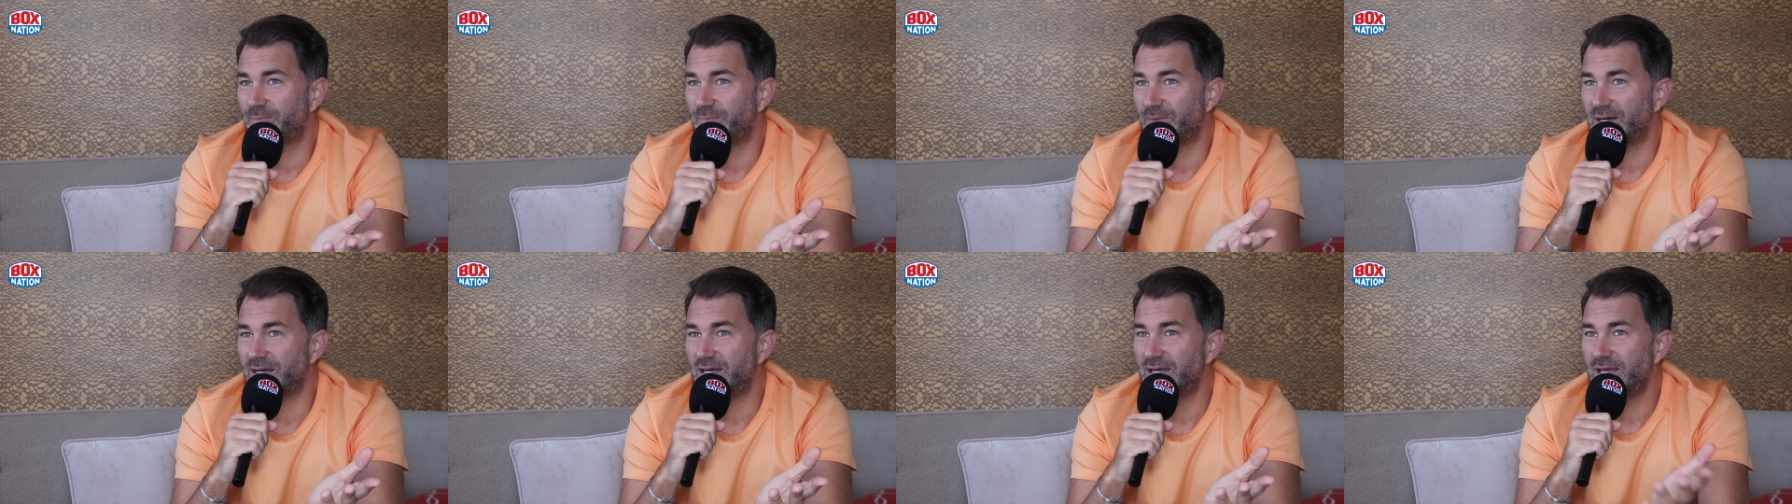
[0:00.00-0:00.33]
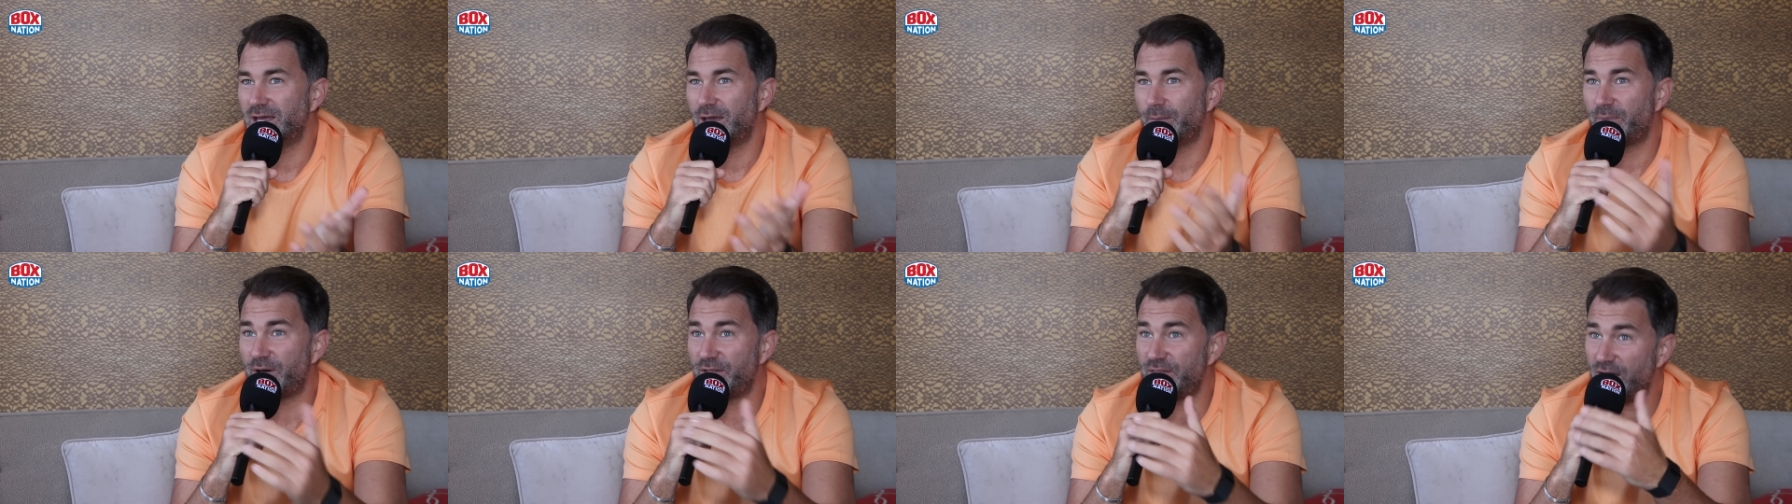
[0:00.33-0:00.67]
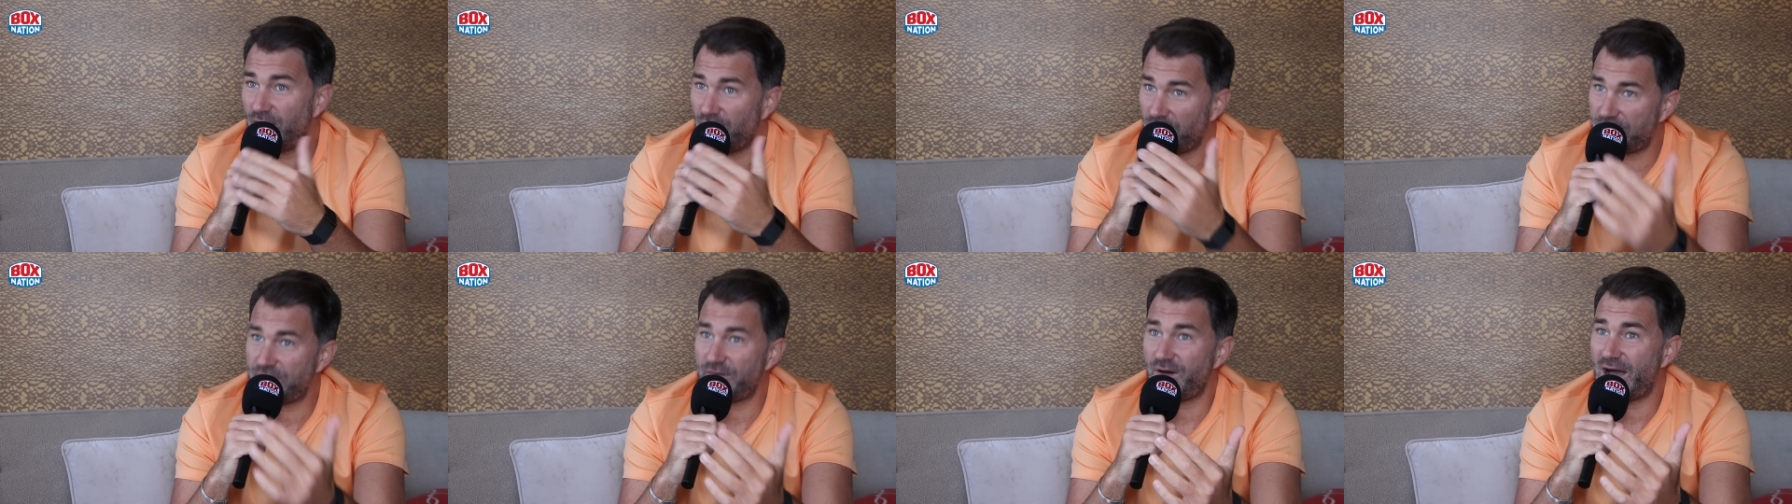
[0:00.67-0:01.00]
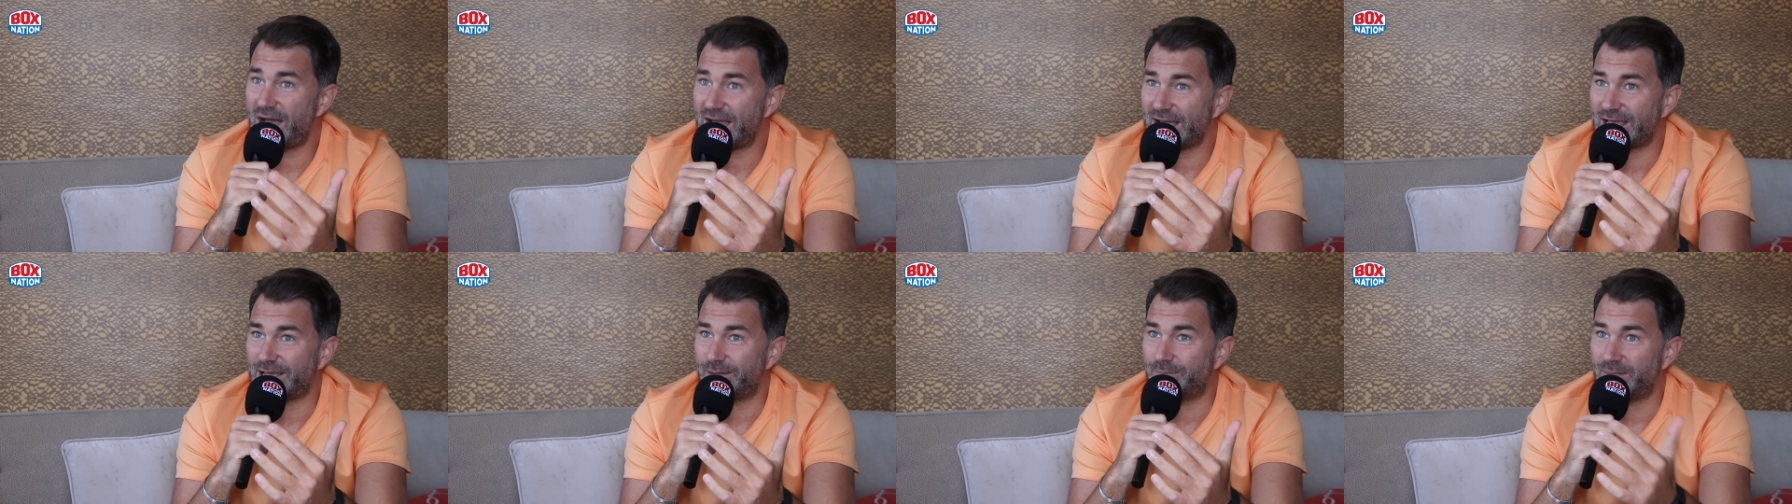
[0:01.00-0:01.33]
but but they'll
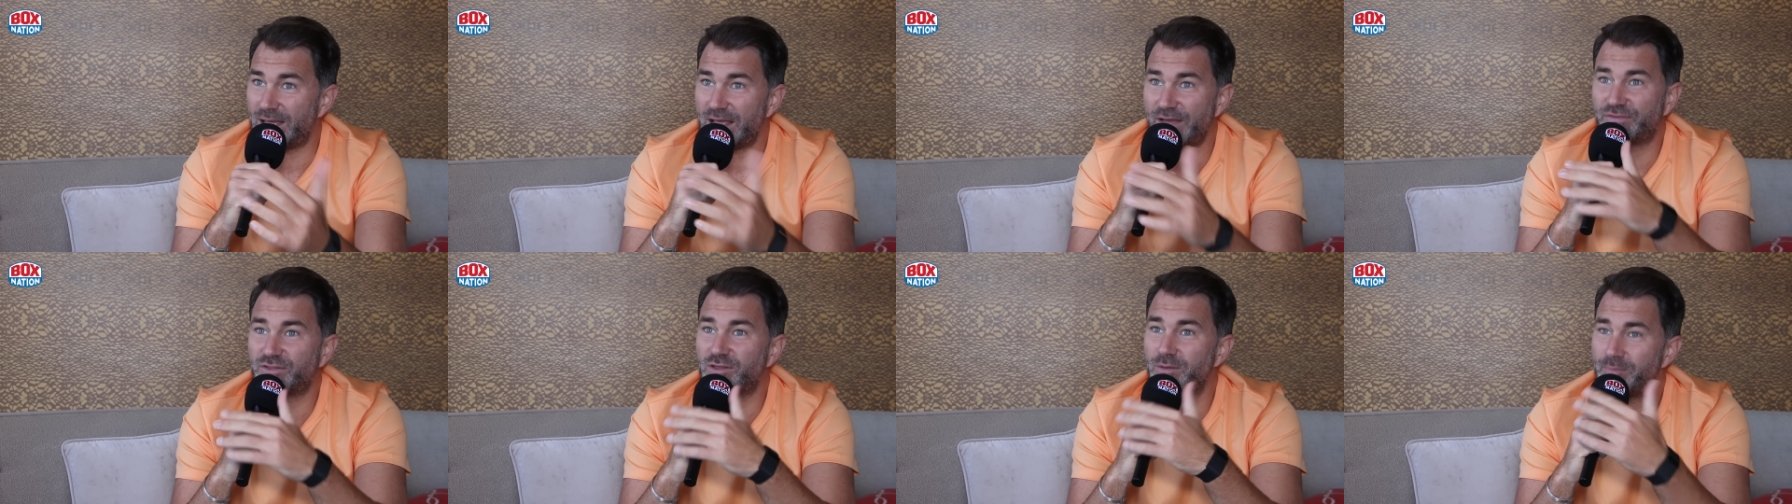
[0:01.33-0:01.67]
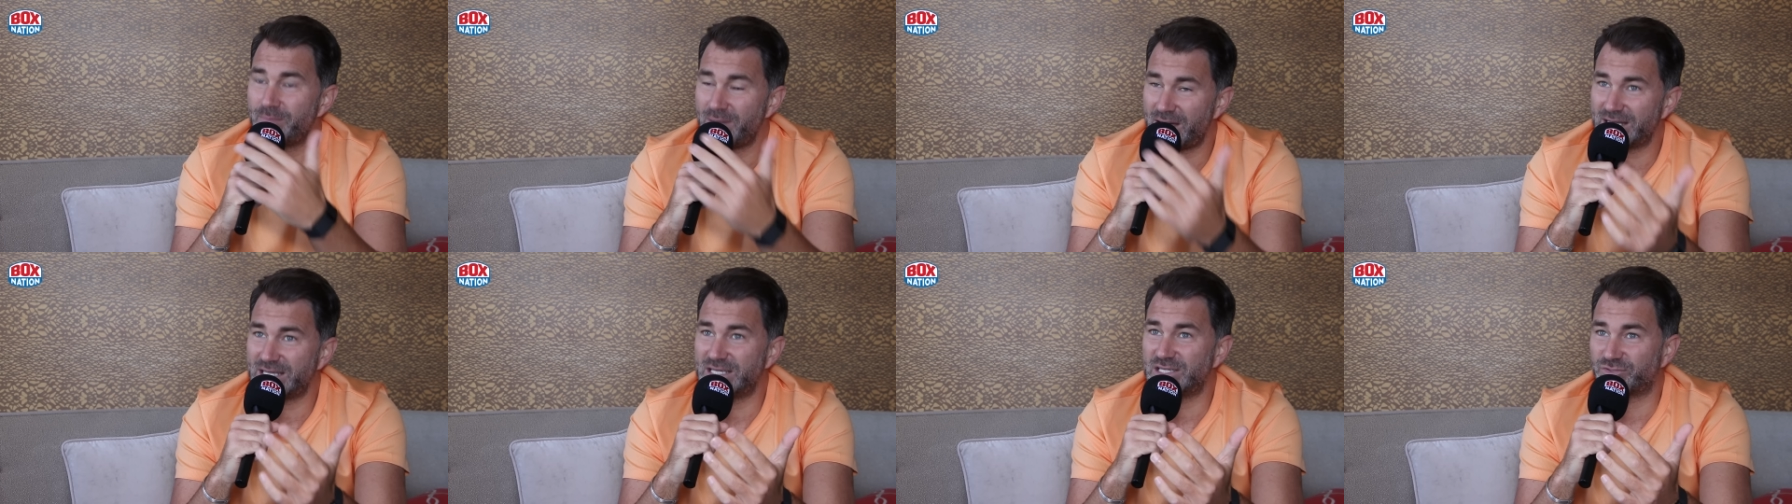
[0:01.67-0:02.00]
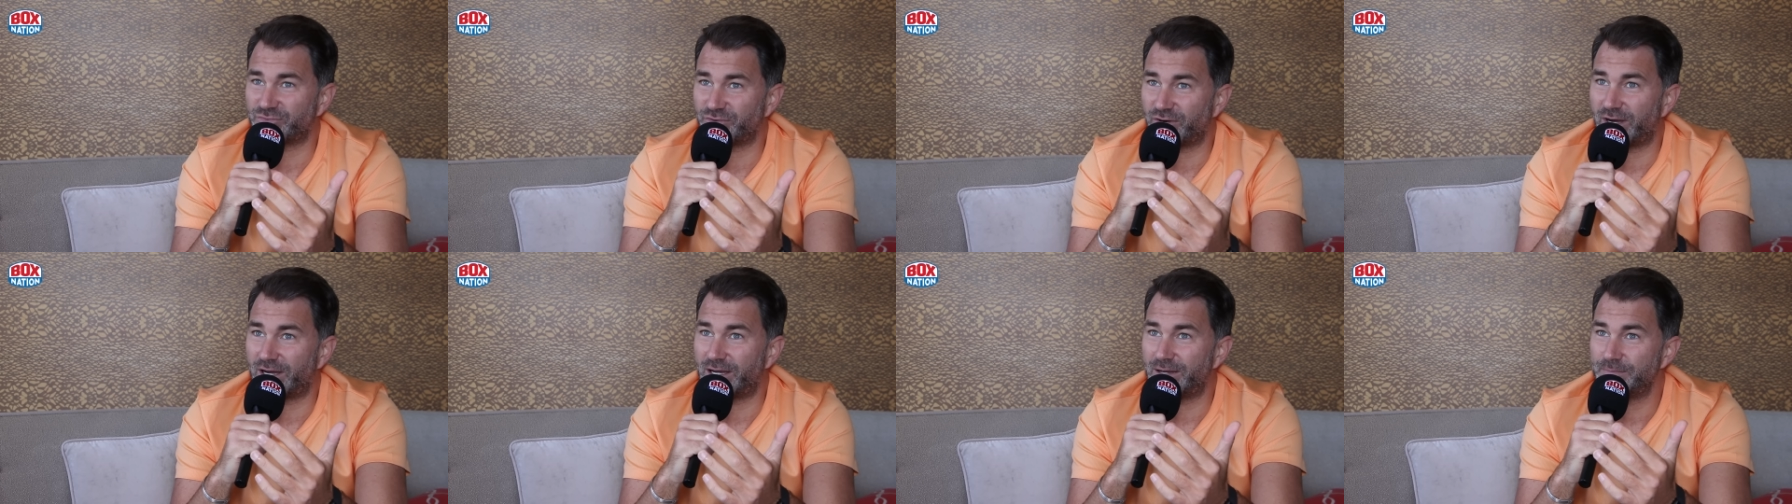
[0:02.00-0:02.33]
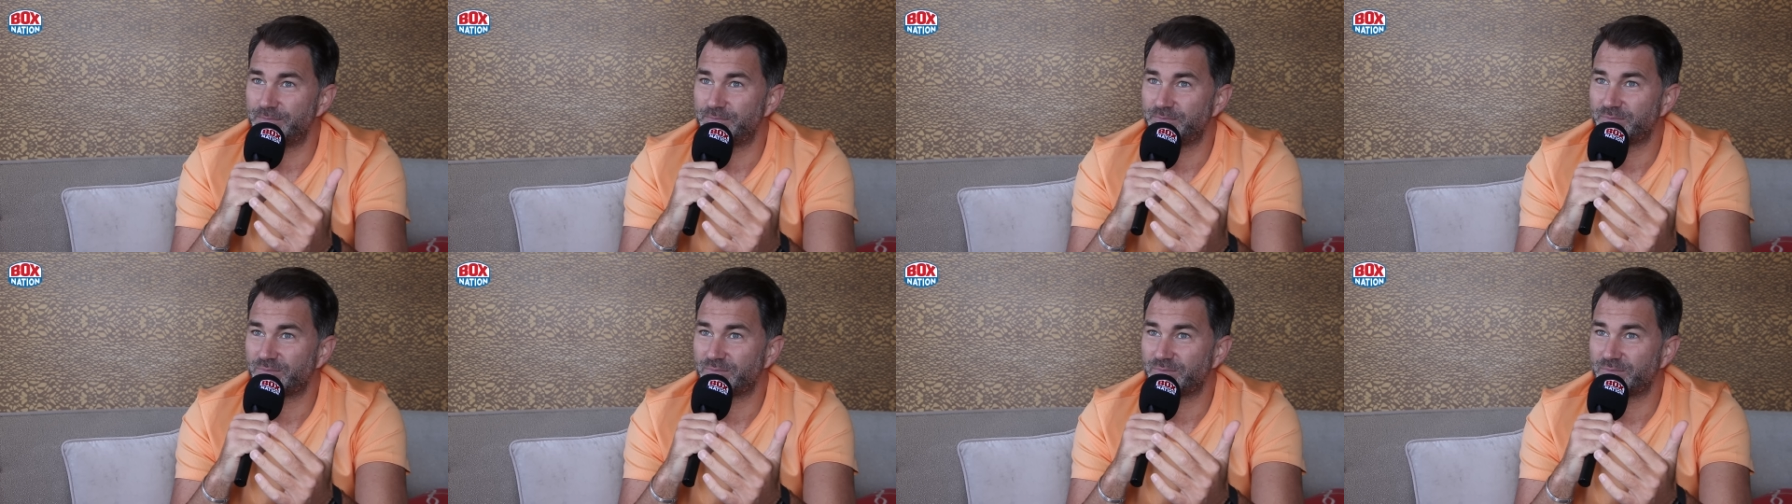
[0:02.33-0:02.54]
fight him if the money's right.